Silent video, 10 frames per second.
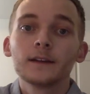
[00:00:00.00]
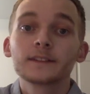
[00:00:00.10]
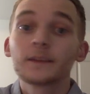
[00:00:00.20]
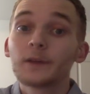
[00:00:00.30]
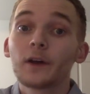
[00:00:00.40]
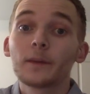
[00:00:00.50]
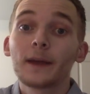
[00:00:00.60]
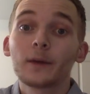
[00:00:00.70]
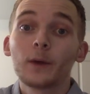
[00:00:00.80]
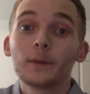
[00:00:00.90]

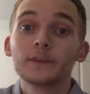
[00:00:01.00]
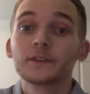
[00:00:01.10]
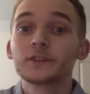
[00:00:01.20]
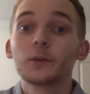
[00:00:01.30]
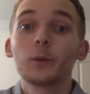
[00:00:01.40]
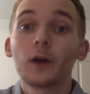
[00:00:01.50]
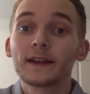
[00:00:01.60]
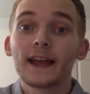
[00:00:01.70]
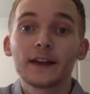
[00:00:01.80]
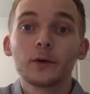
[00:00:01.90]
Semi-automatic weapons are so broad a
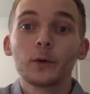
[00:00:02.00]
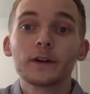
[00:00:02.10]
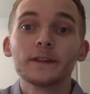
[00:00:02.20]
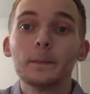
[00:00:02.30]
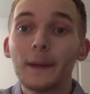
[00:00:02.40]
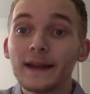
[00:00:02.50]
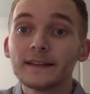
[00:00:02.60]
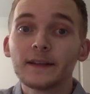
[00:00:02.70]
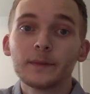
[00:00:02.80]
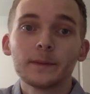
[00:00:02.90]
category that
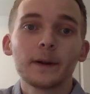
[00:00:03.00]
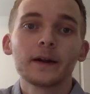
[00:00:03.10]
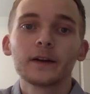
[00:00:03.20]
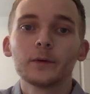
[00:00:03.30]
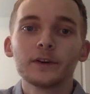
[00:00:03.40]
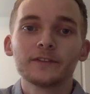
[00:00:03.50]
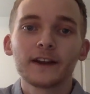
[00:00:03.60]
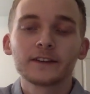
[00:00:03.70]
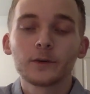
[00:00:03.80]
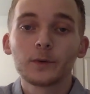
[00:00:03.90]
banning them in America would
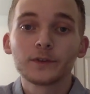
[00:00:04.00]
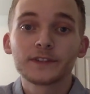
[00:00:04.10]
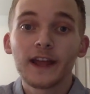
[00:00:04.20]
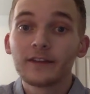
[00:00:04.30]
affect almost